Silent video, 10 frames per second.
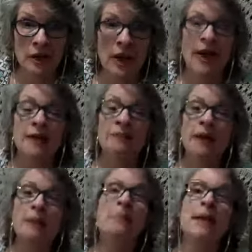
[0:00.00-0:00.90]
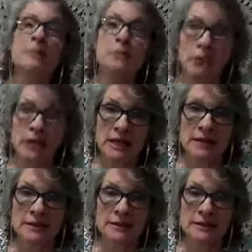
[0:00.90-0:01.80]
and my
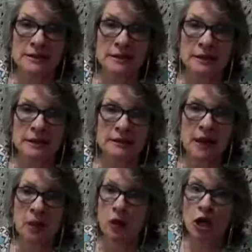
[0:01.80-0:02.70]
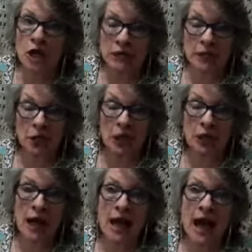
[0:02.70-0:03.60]
memories that were
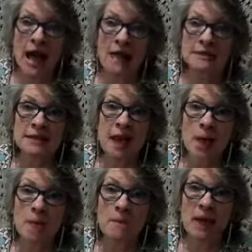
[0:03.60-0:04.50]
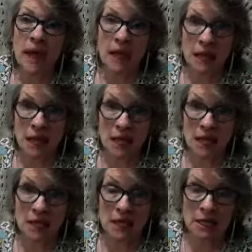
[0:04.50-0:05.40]
clear as a bell
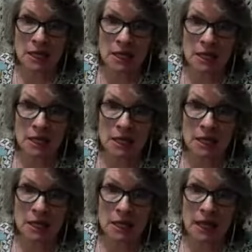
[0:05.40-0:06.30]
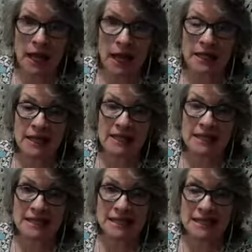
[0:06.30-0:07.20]
and
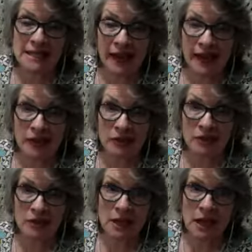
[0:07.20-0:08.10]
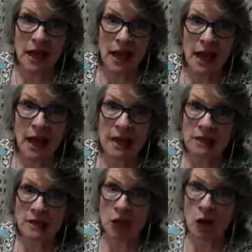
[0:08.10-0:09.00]
detailed
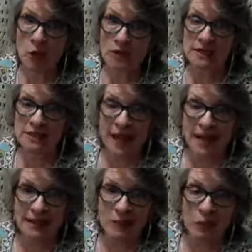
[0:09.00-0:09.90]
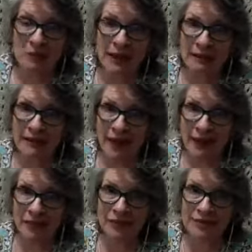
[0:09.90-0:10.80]
and coincided with my
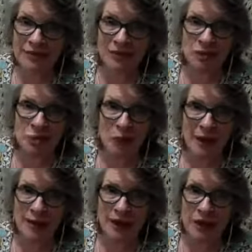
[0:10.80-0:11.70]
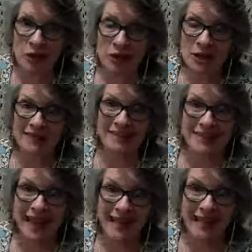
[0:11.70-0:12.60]
life in such a way that I could not
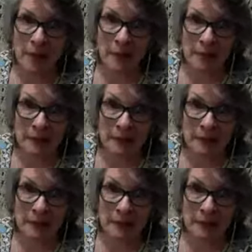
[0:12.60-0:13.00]
deny them.